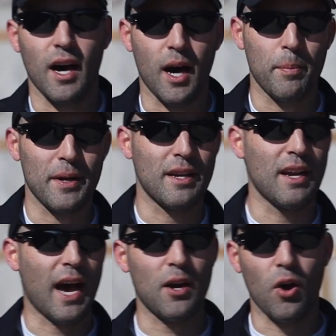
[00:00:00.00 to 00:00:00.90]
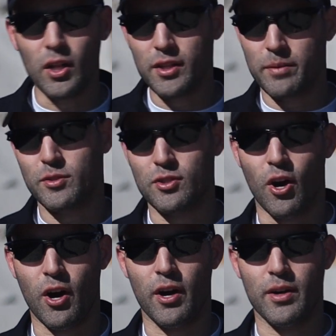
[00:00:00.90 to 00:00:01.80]
uh, but not all of them
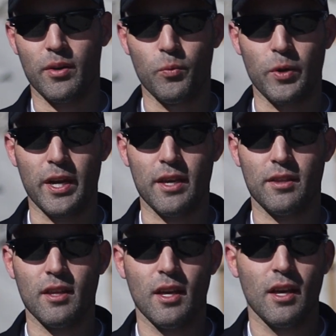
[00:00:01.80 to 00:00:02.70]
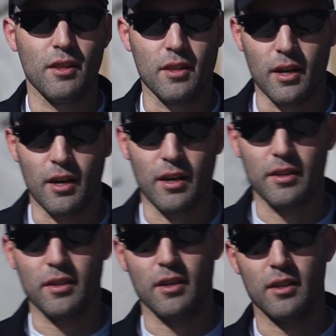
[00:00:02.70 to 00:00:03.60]
start with
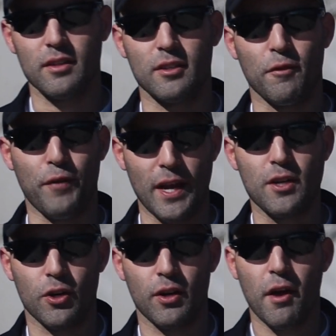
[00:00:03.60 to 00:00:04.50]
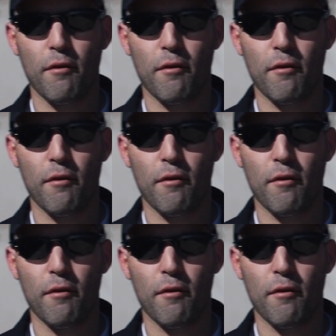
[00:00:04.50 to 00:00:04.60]
the, the, the defender